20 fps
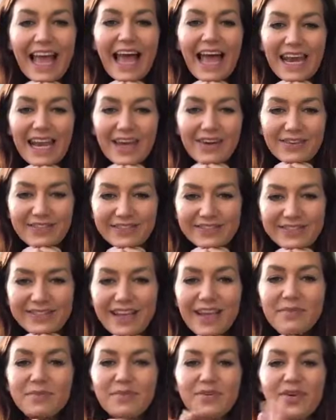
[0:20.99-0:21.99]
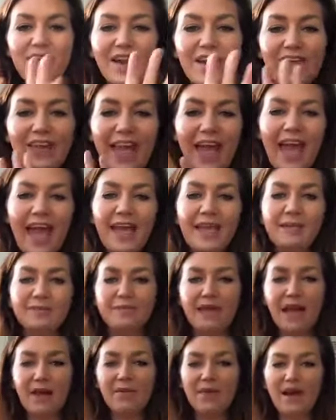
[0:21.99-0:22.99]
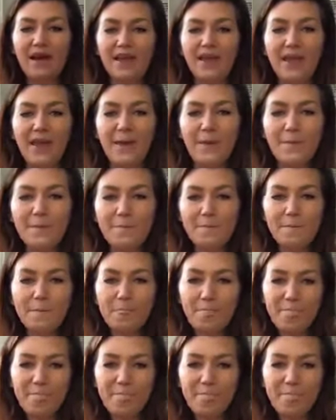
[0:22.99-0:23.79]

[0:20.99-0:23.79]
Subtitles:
Hello. Hope you're all okay. How are you?